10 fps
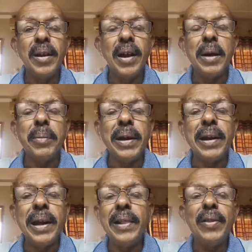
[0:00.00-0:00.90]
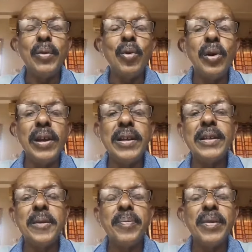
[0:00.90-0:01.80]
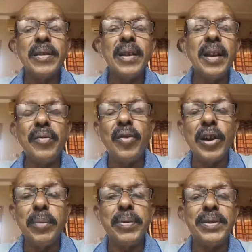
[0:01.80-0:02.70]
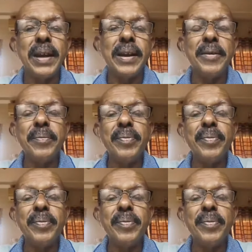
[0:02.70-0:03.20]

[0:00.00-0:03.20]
and my health score is say 40%.